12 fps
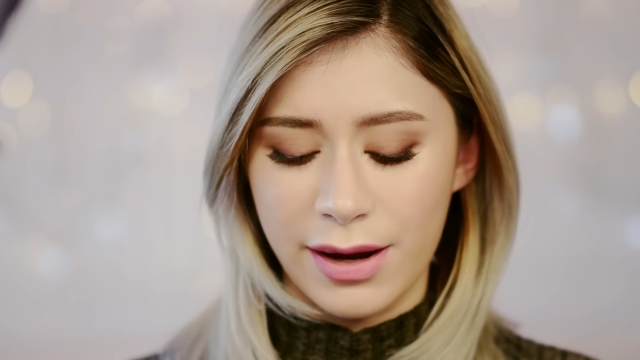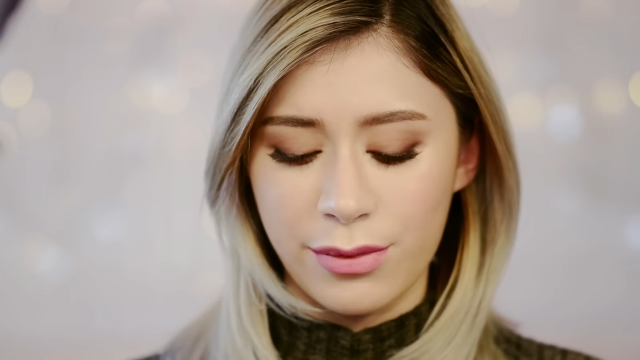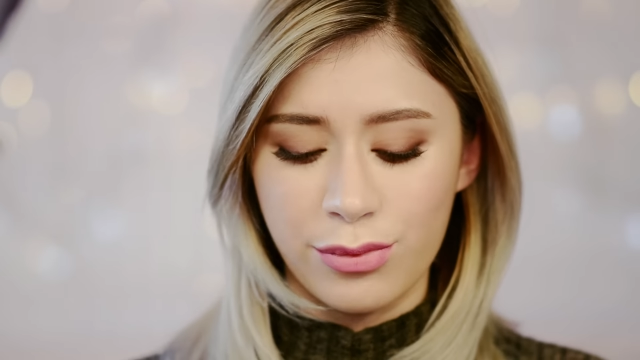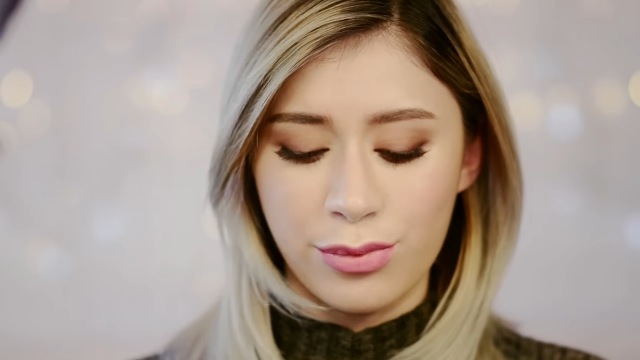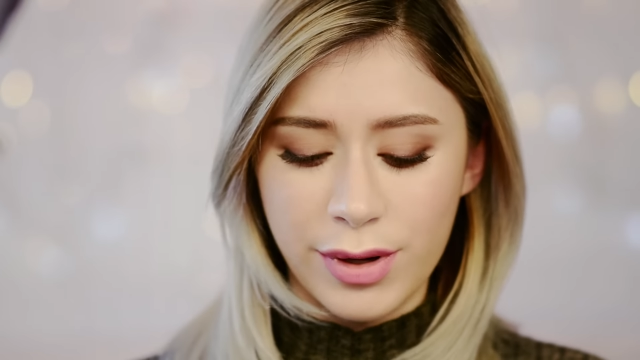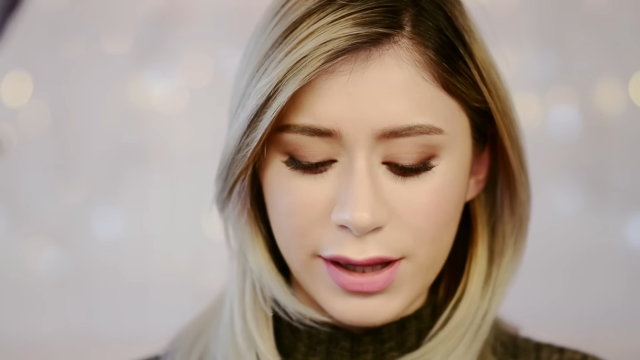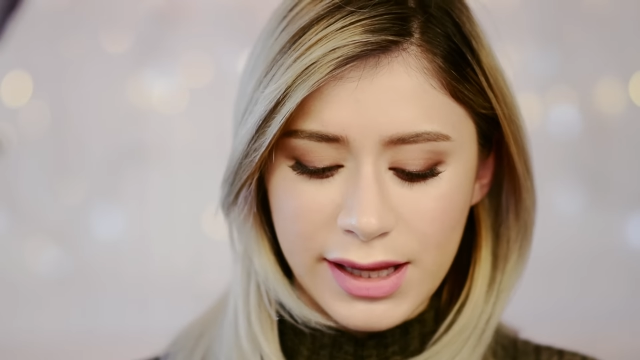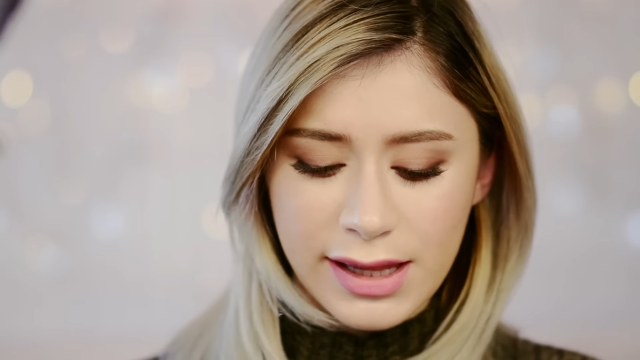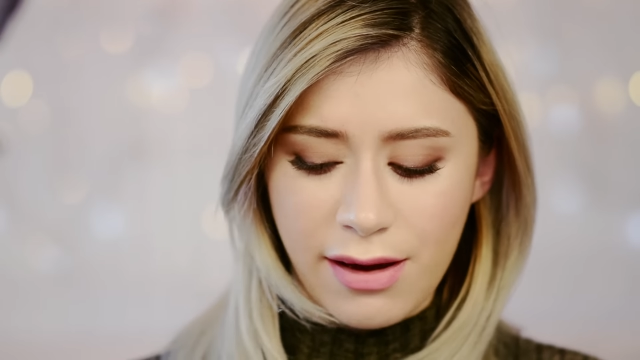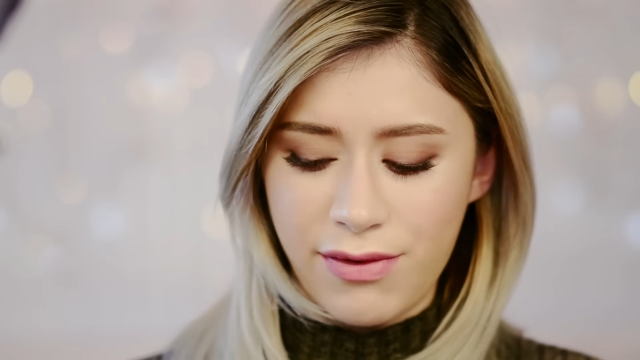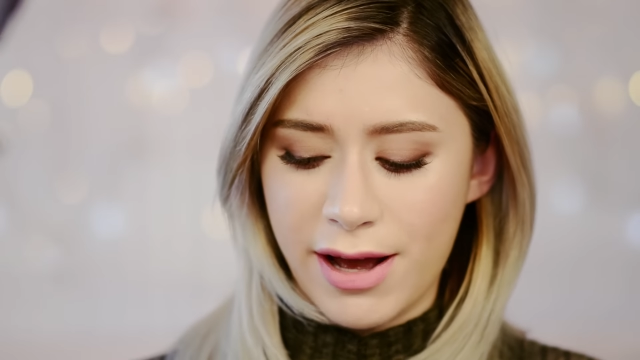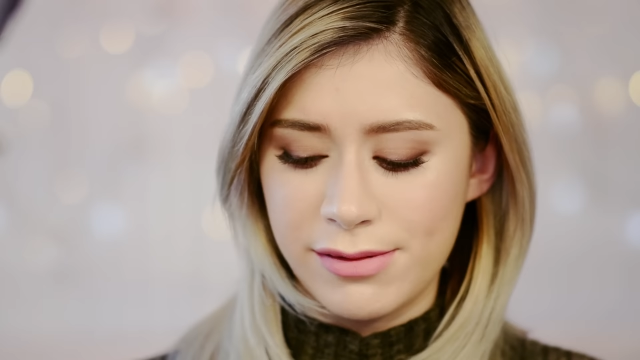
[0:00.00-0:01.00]
I really
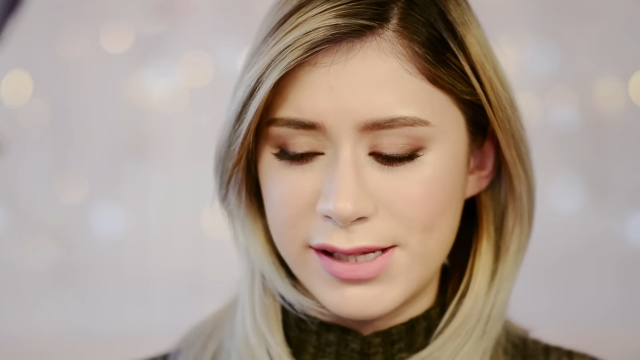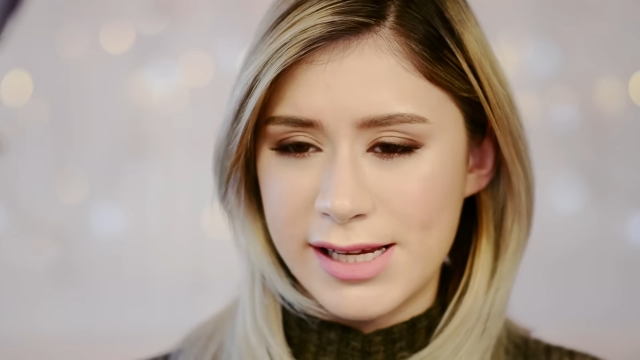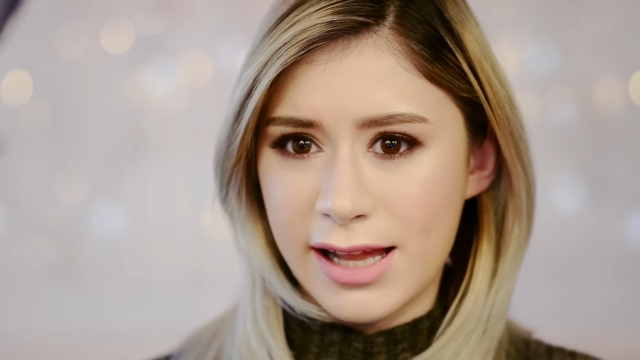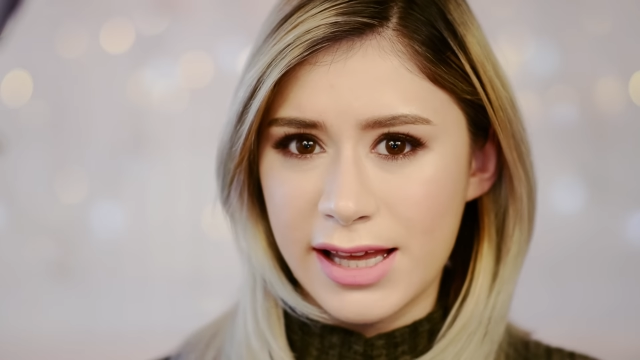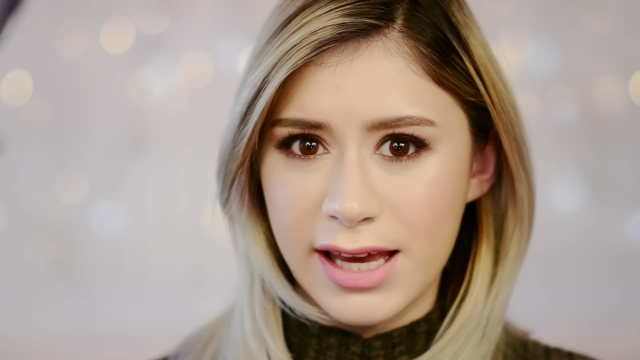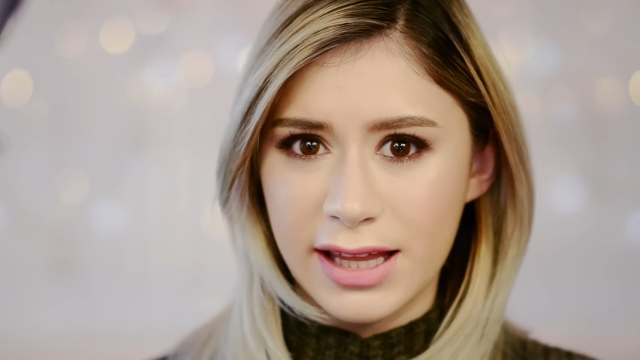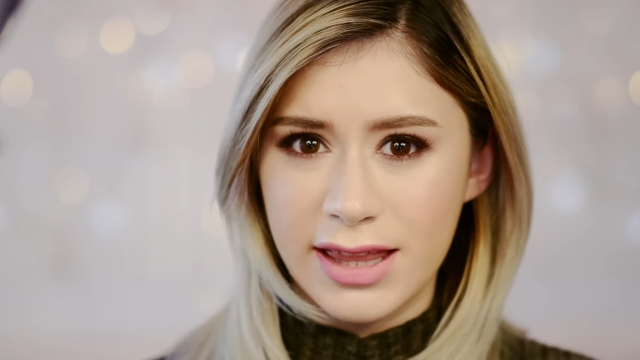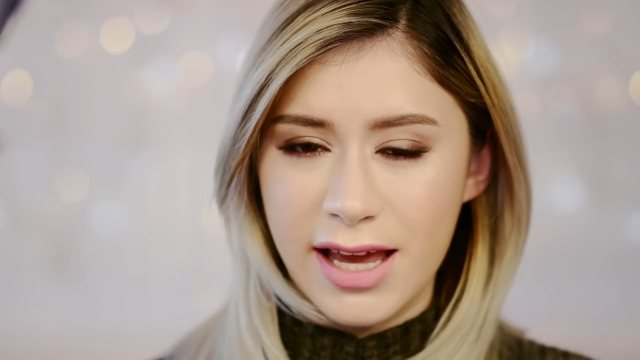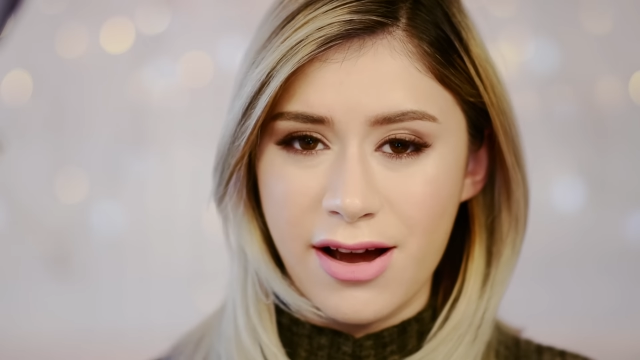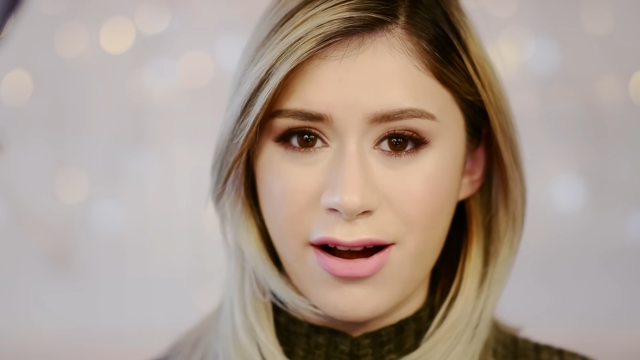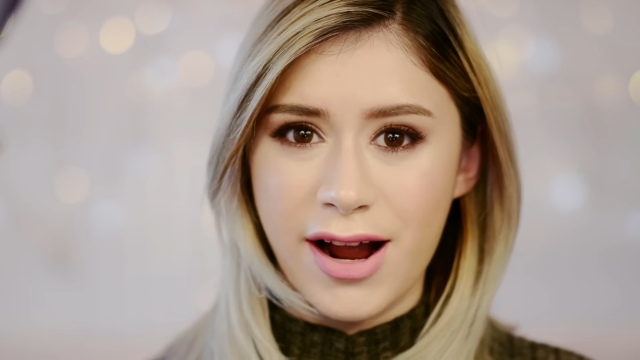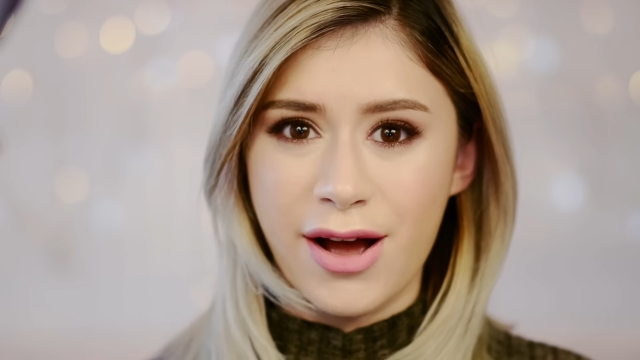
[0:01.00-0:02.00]
love how delicate
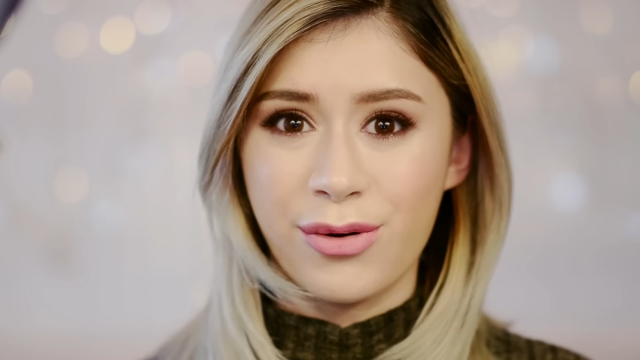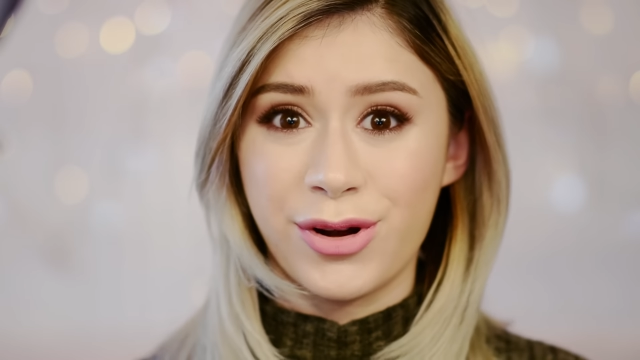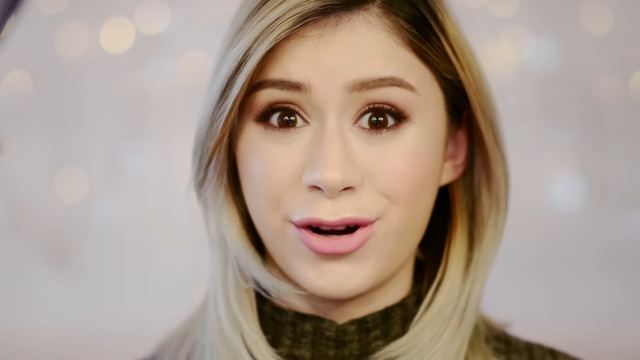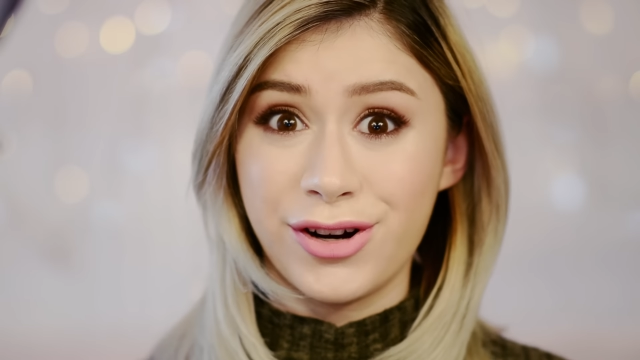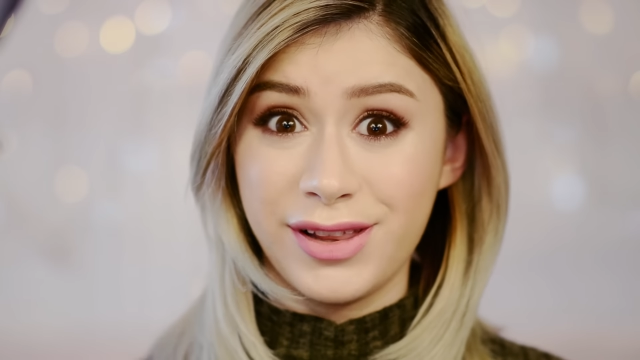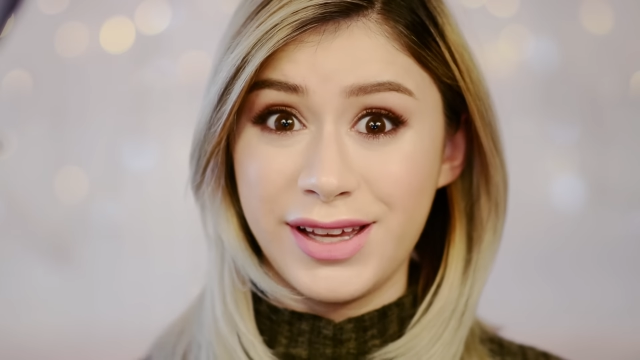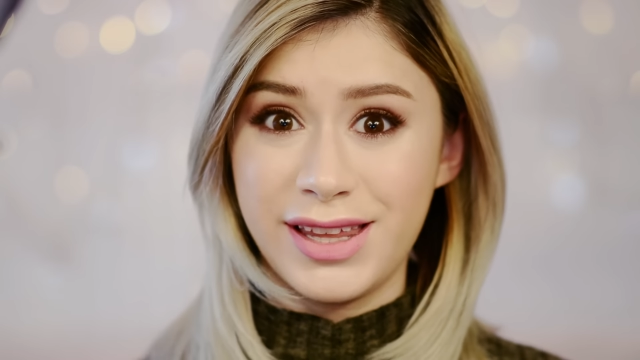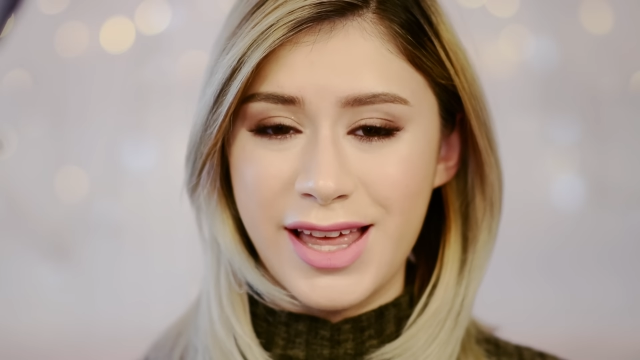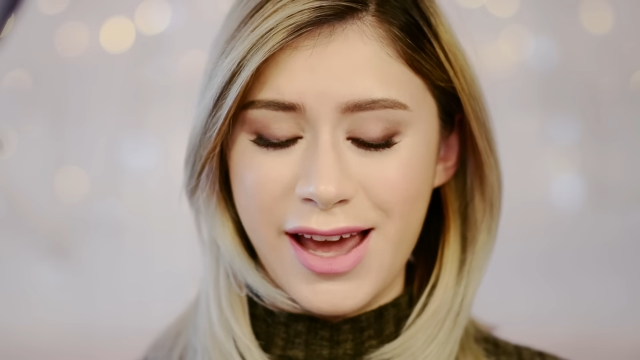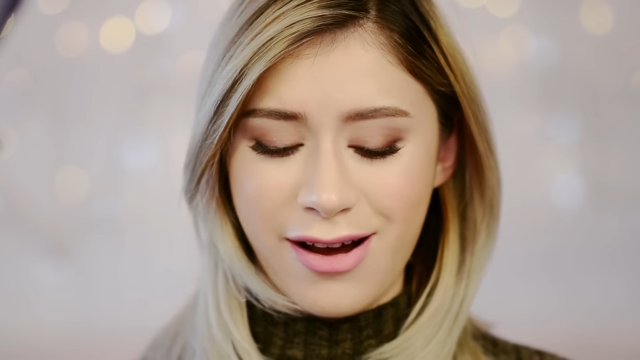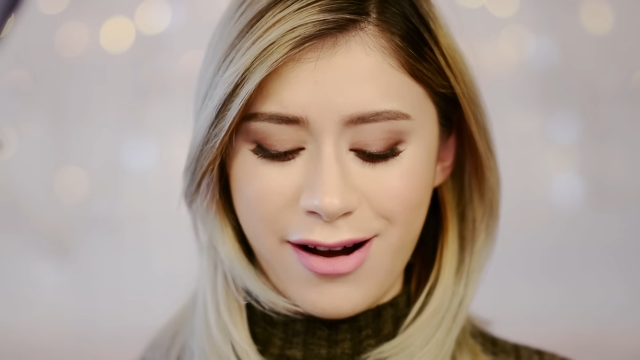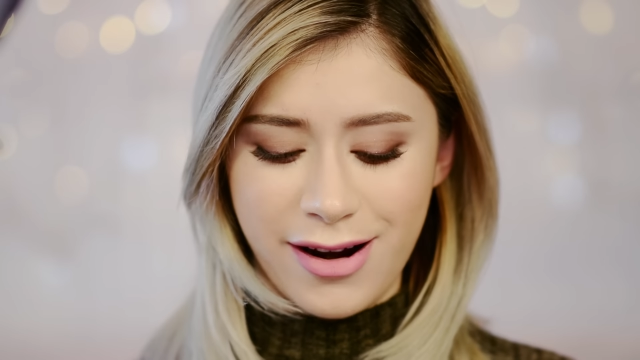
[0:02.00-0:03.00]
they are, how girly
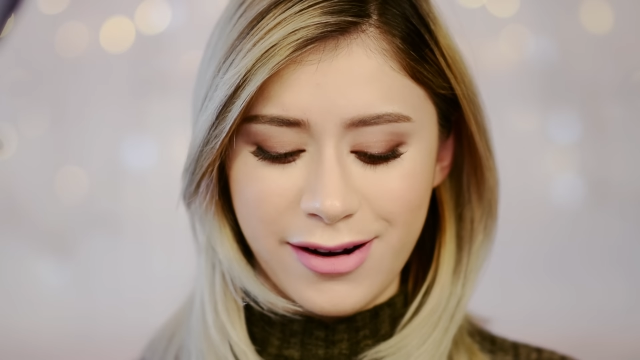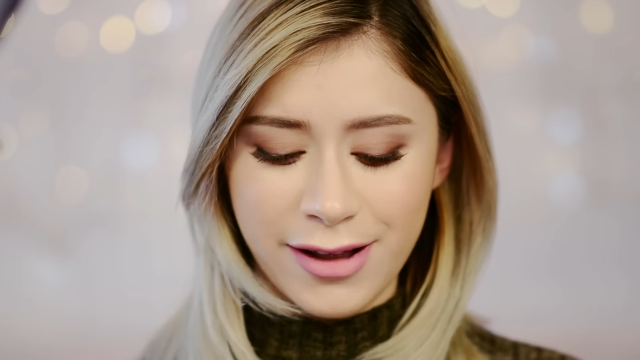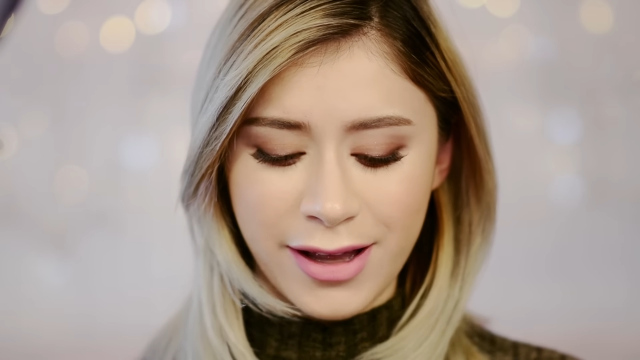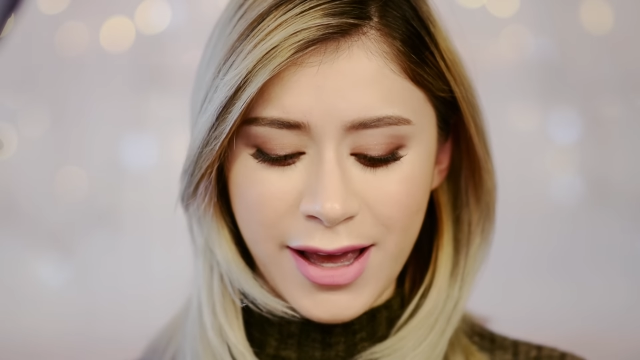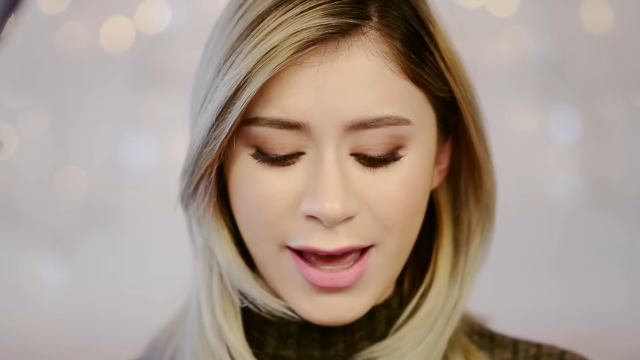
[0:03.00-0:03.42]
they are,